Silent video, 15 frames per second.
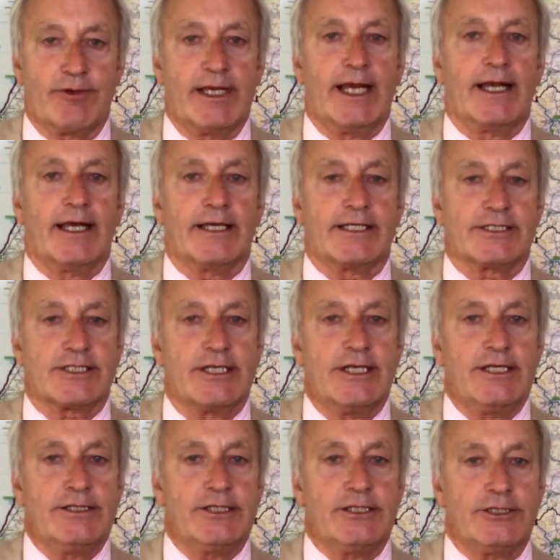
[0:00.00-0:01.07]
they realise
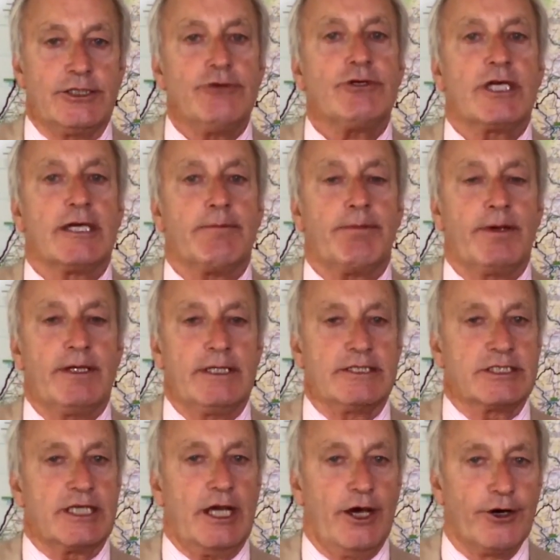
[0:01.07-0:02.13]
that U KIP
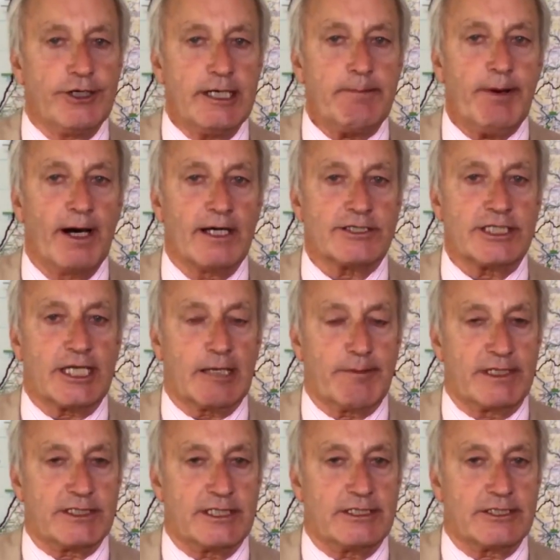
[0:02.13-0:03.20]
is the only party
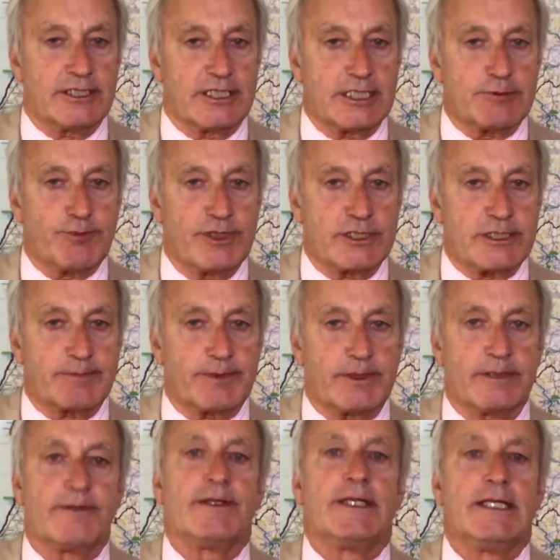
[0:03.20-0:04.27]
committed to this
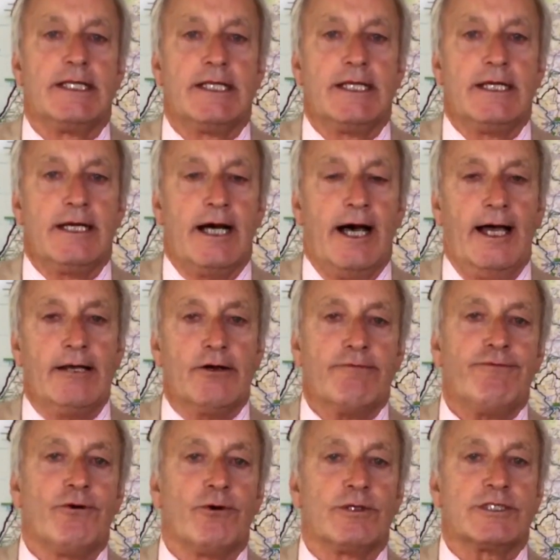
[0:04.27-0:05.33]
principle. I
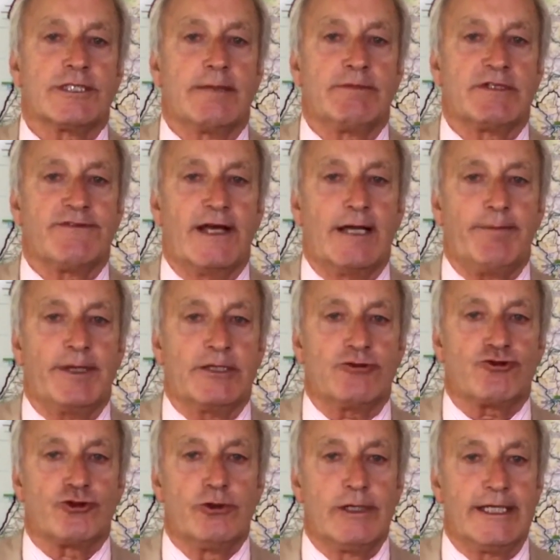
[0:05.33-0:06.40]
look forward to them
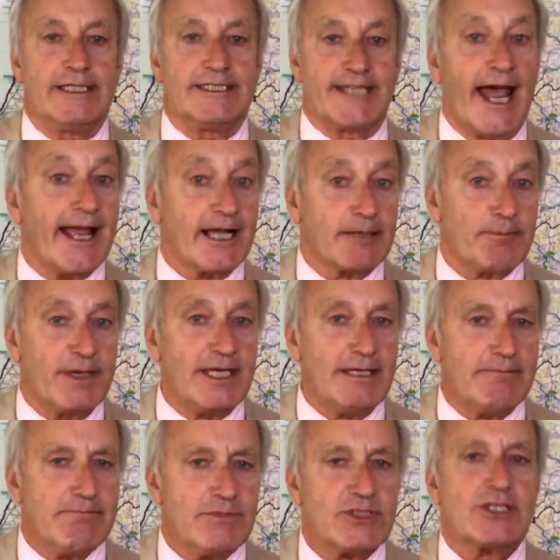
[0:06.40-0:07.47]
developing truly dank
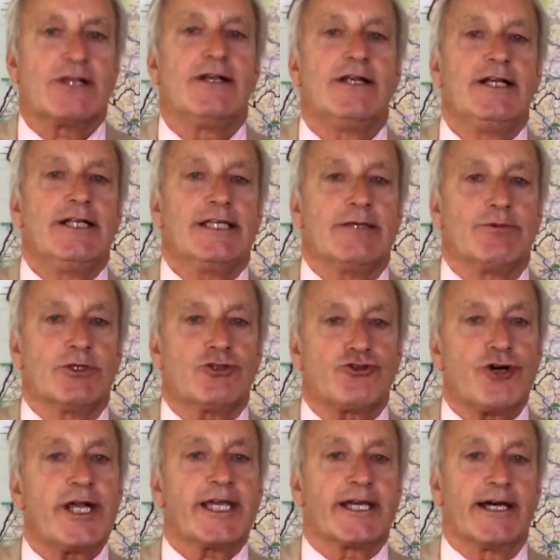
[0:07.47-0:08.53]
memes that will
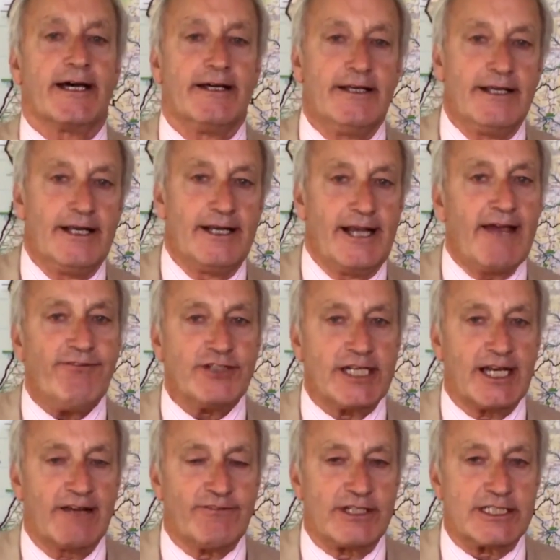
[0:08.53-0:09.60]
trigger
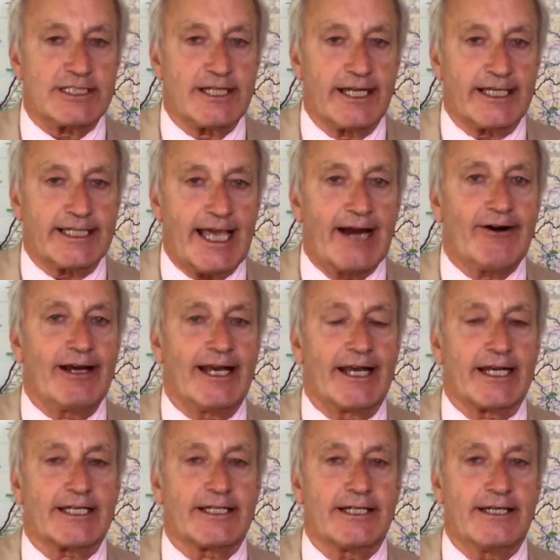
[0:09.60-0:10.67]
lefty lobbies like Gary
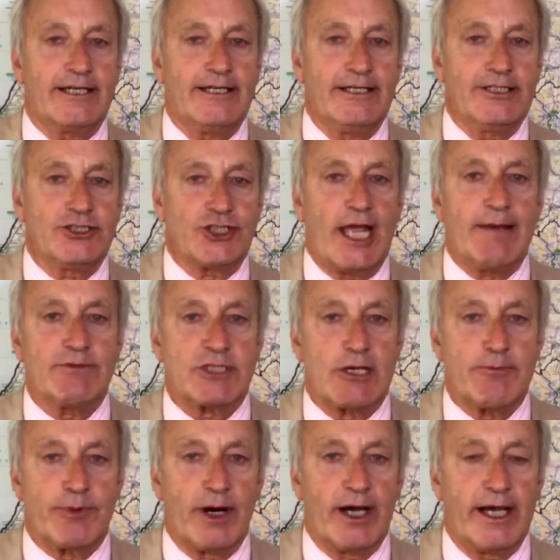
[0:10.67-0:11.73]
Lineker, James
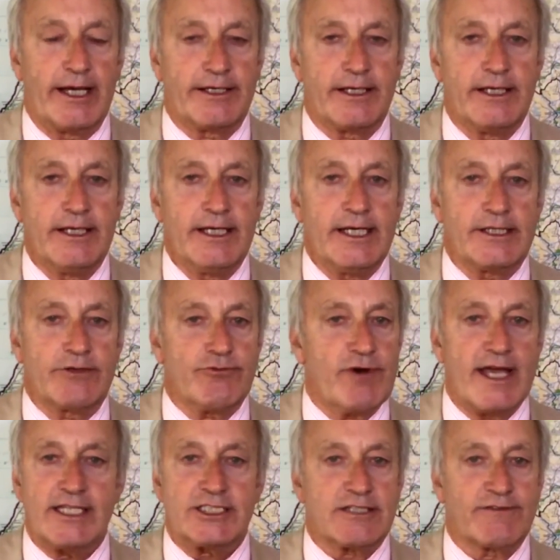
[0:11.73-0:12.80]
O'Brien, and the
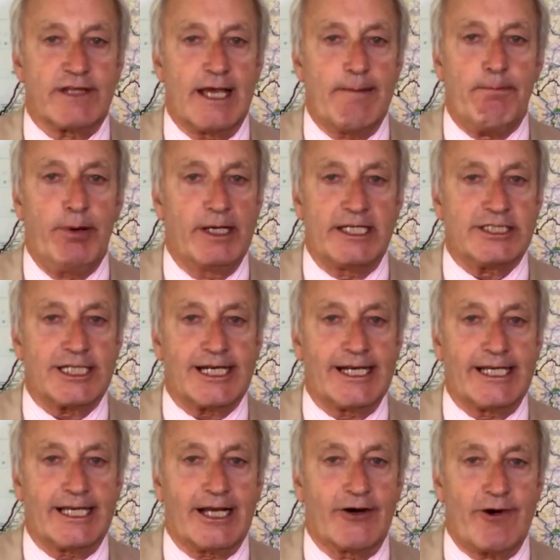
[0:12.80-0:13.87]
rest of their
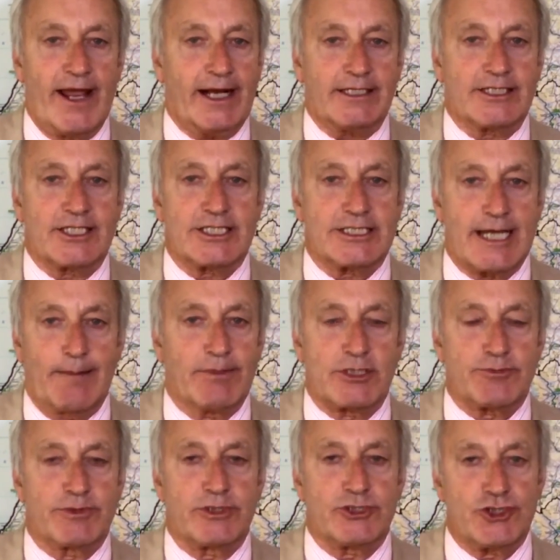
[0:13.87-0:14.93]
politically correct
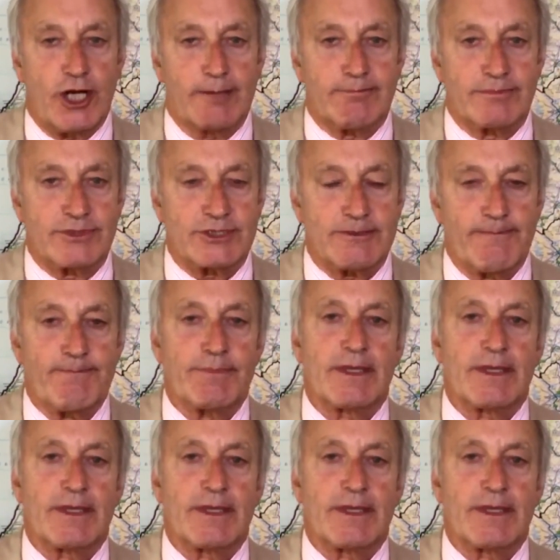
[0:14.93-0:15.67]
establishment chums.